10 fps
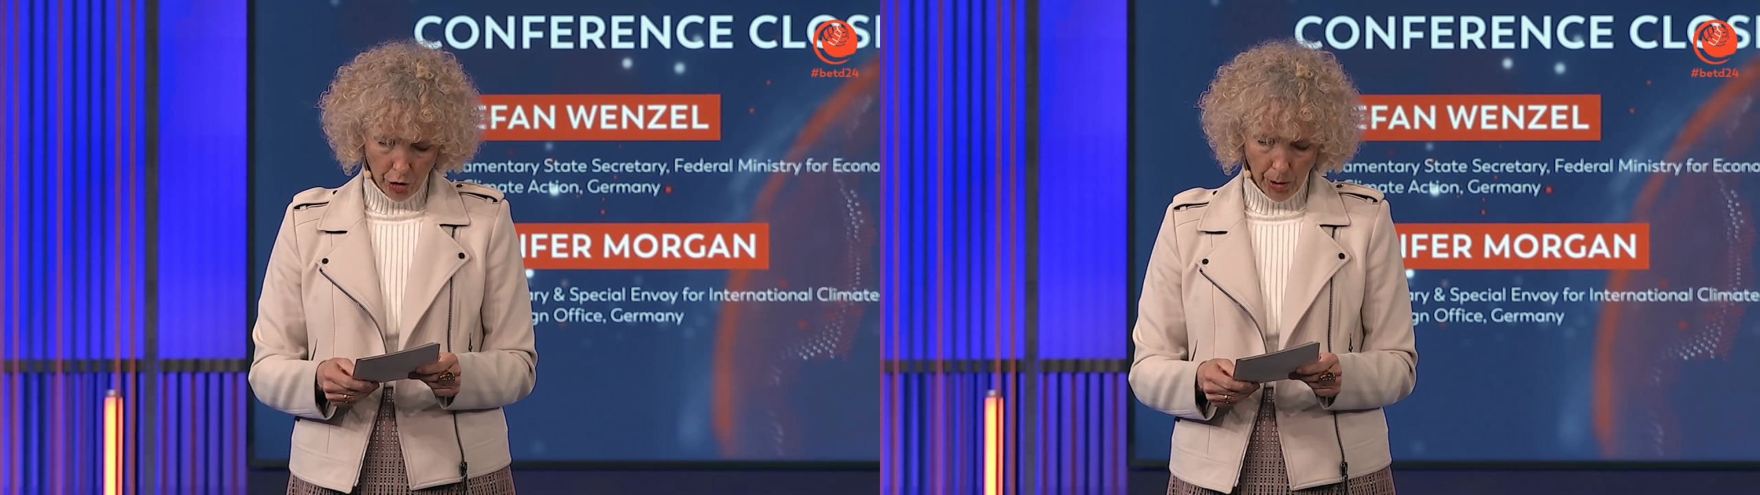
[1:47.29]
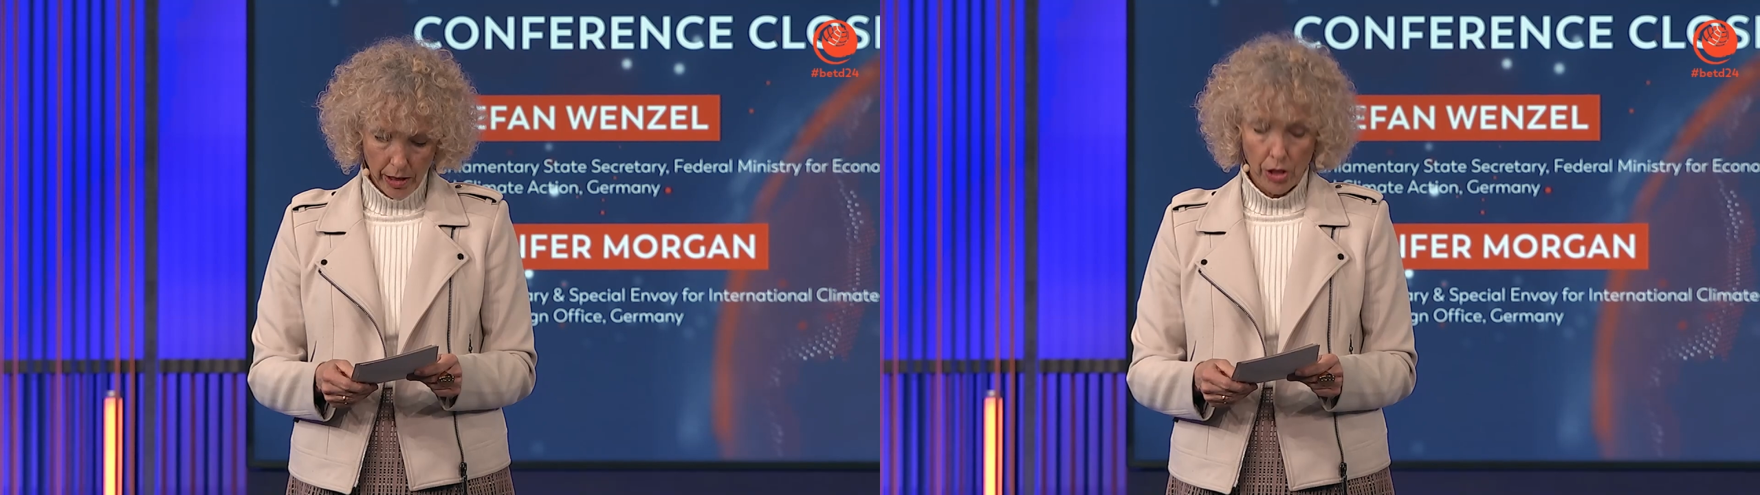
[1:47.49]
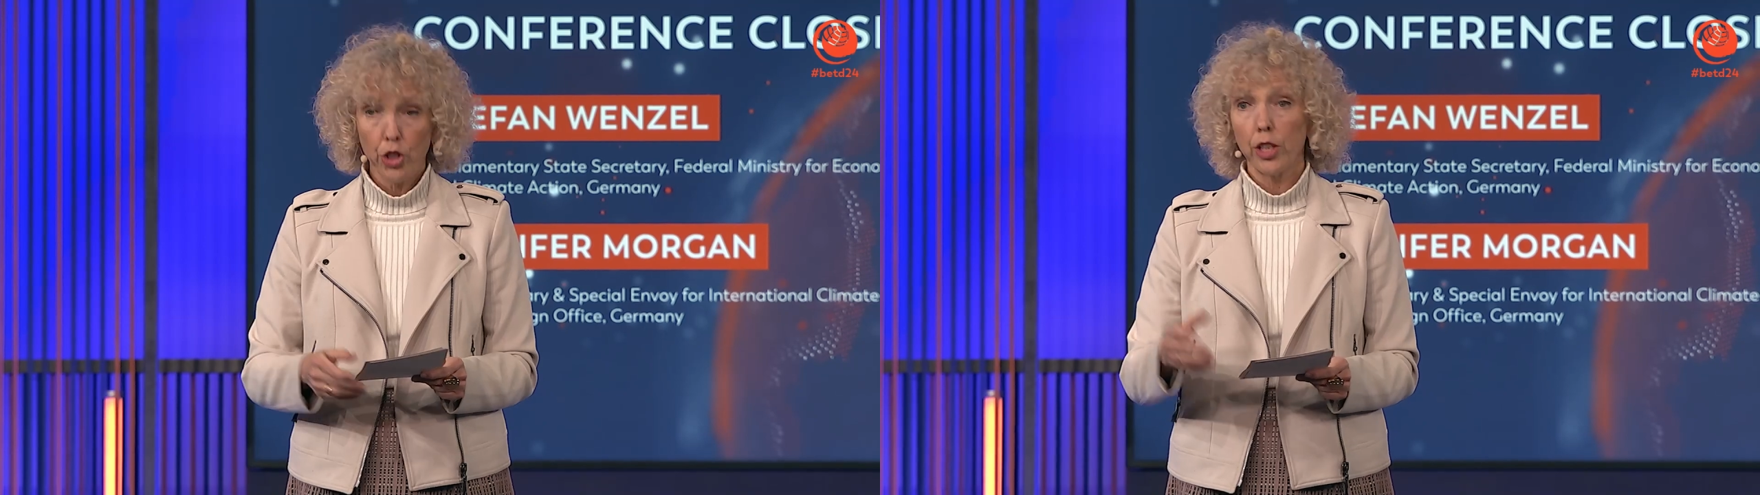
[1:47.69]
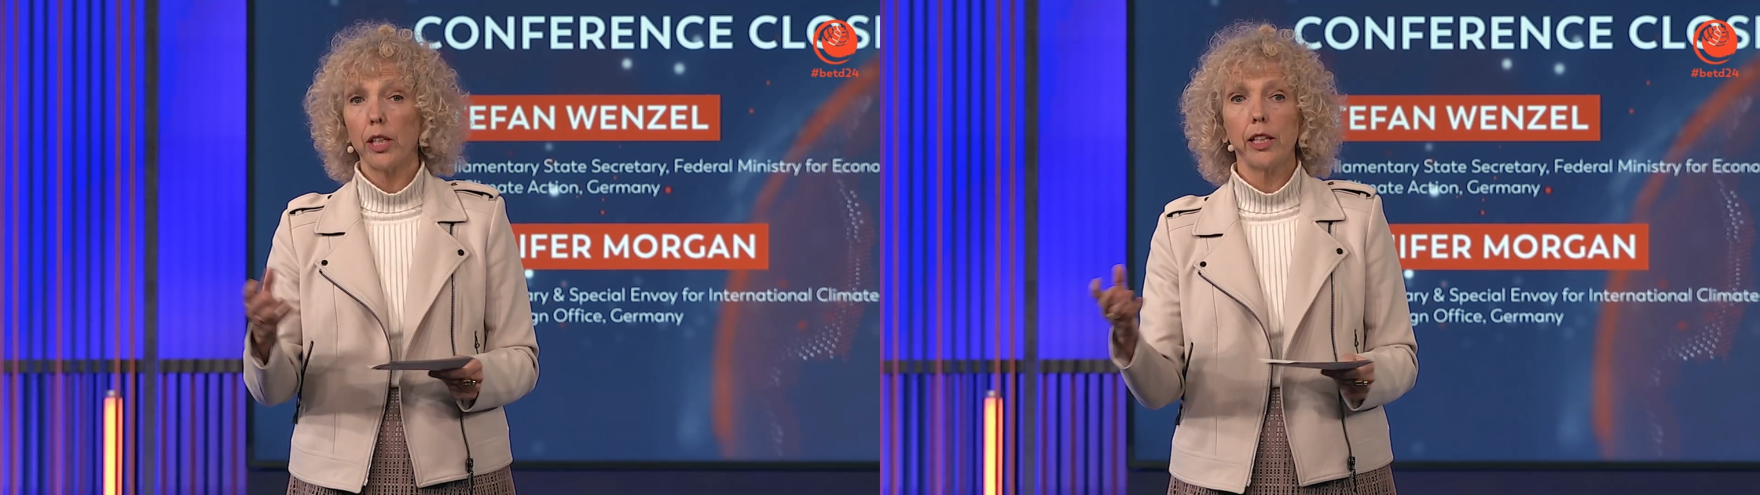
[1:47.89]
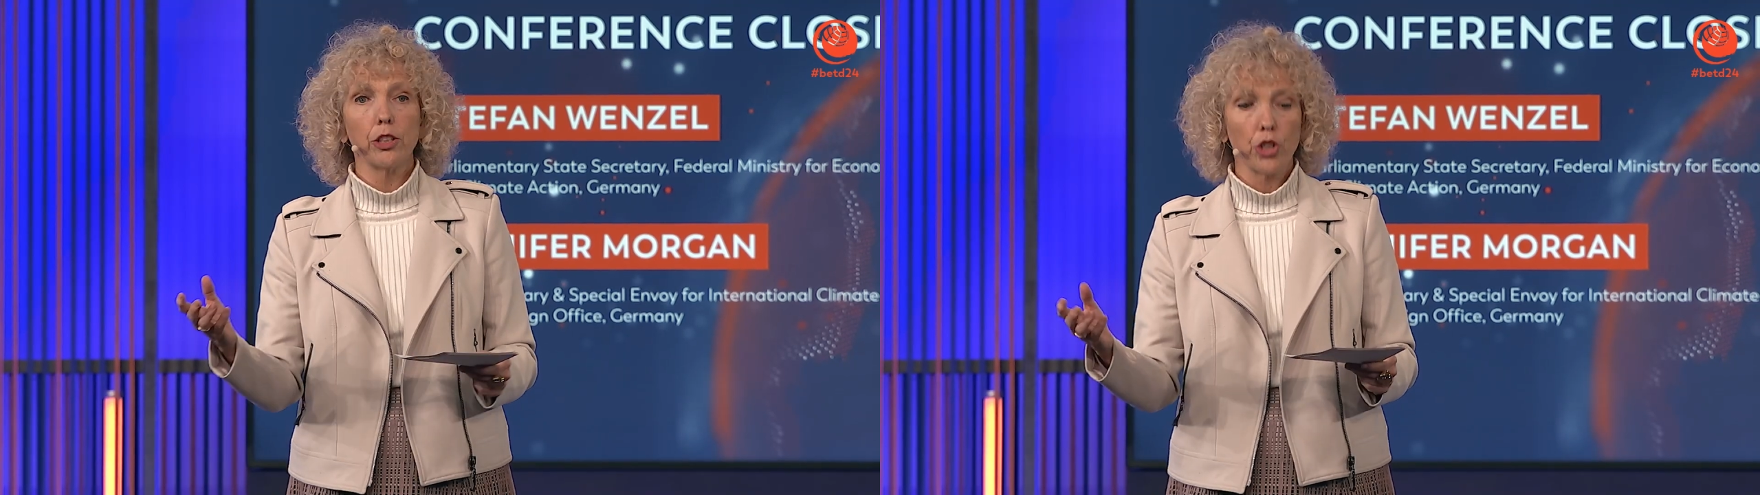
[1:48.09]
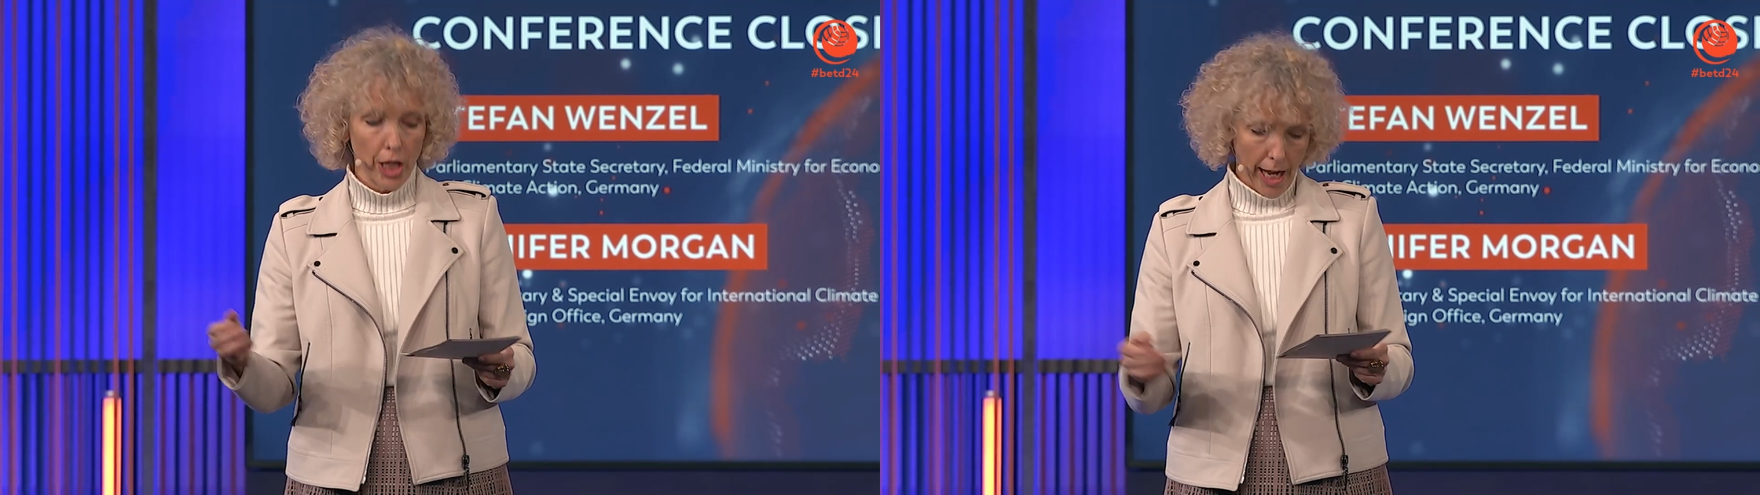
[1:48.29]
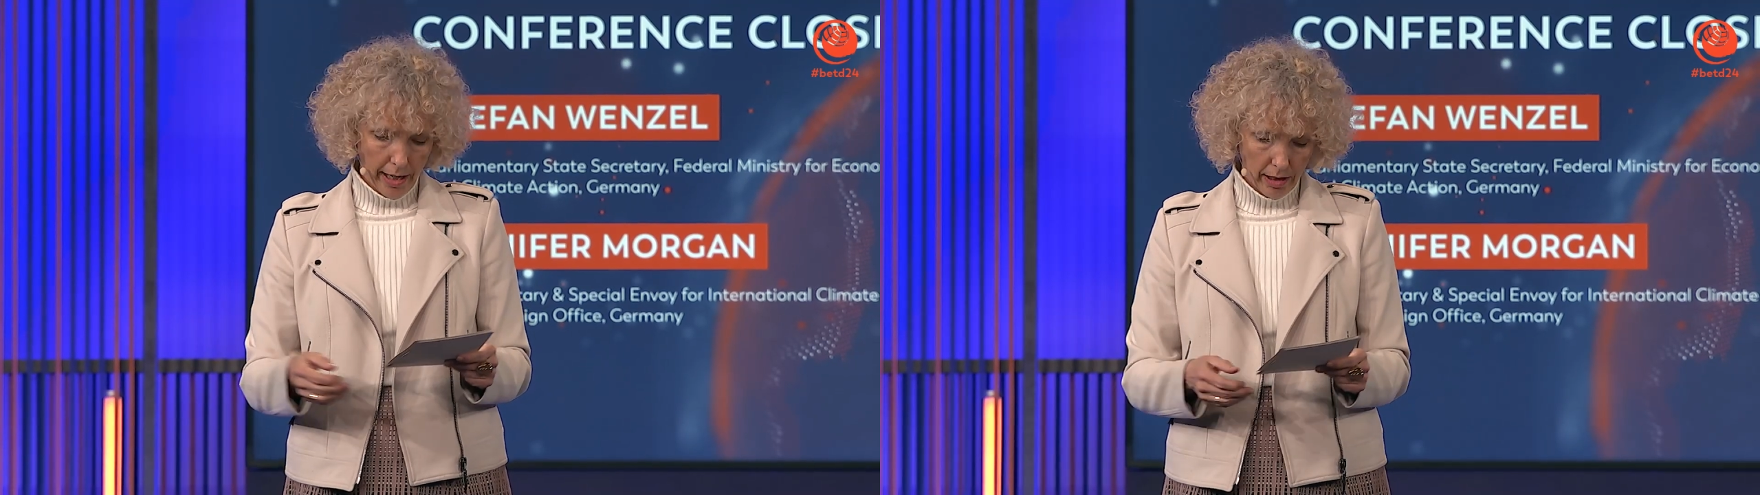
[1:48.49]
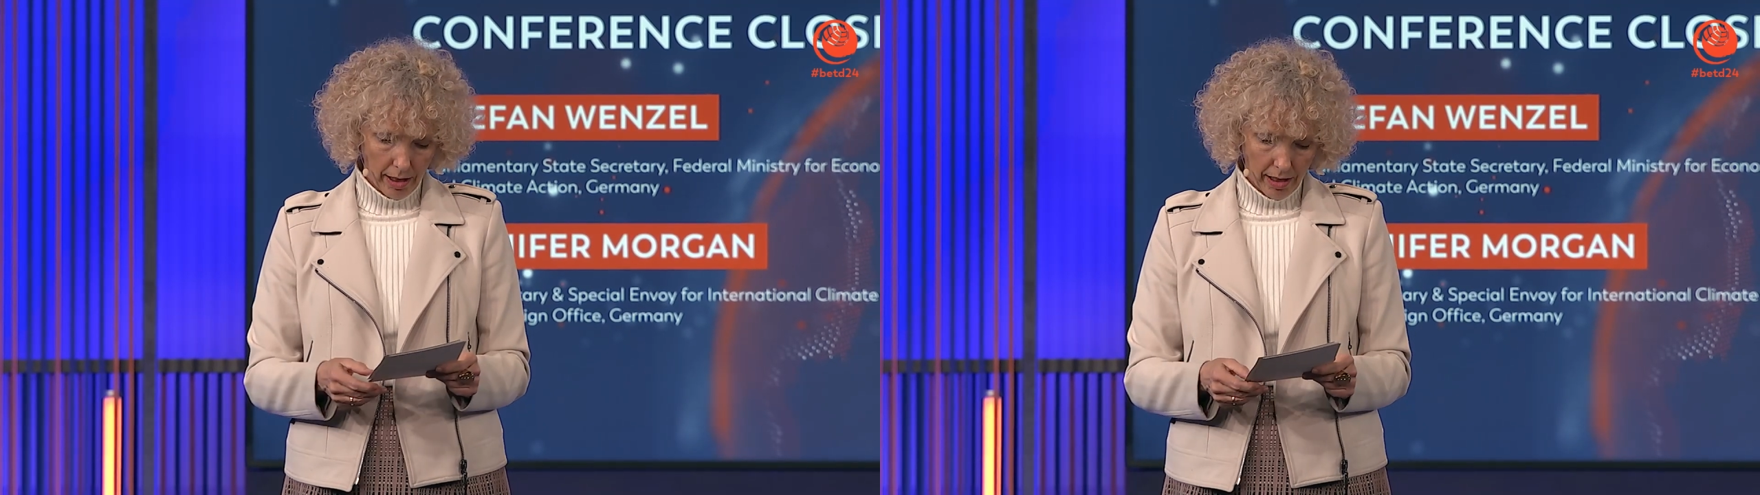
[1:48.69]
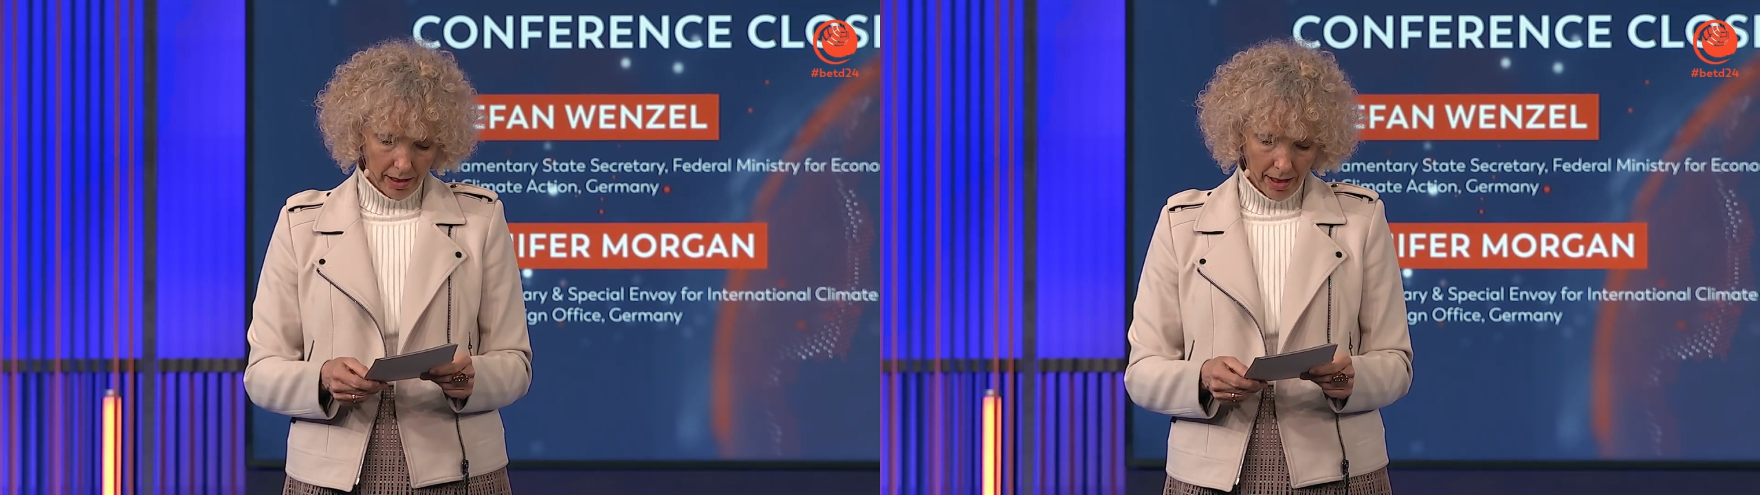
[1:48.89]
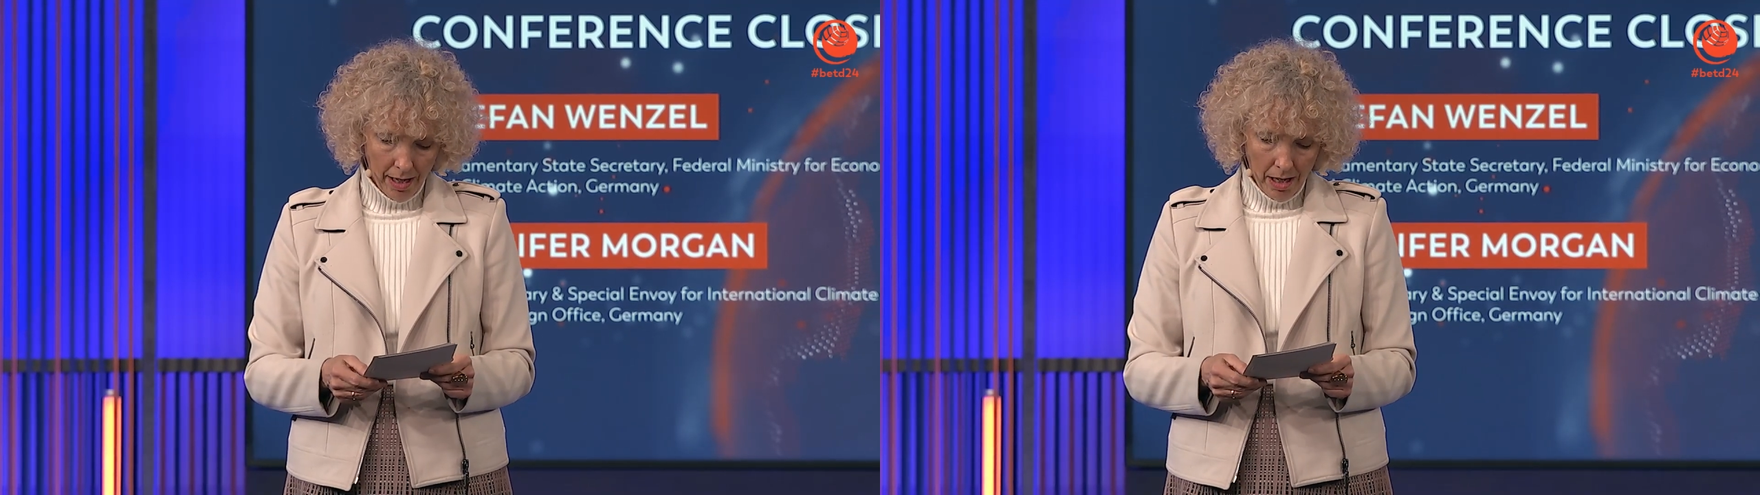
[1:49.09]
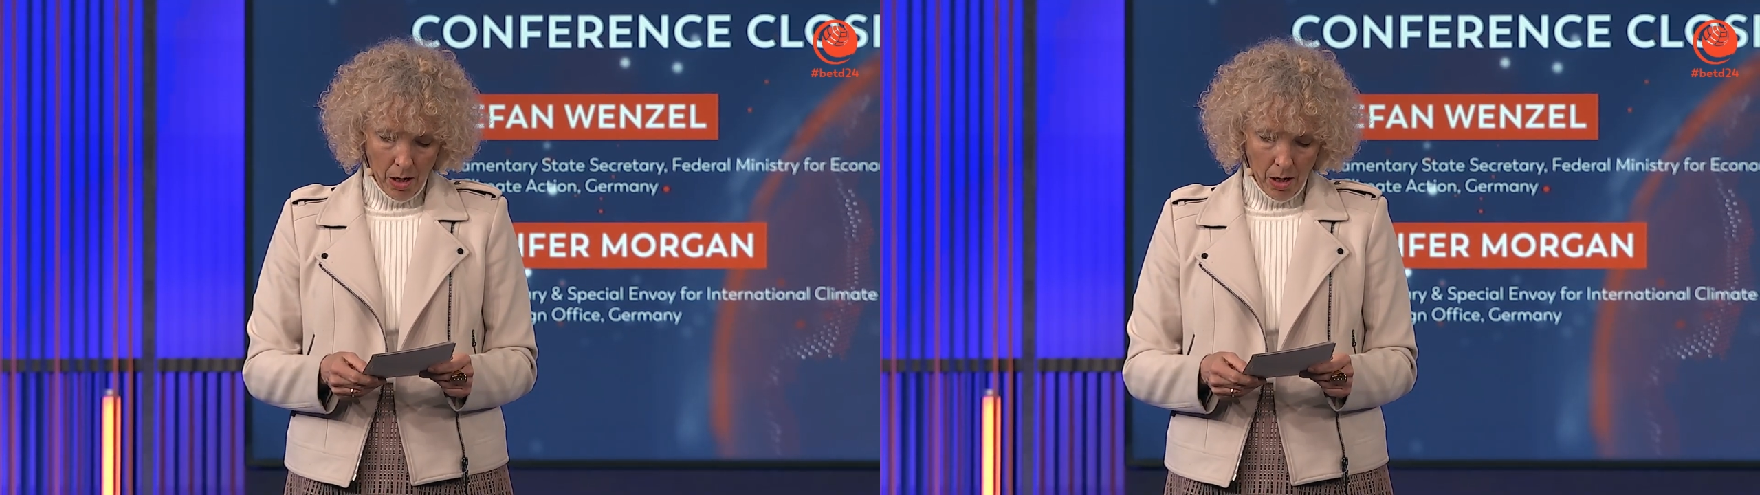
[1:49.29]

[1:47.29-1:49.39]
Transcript: transition and energy access,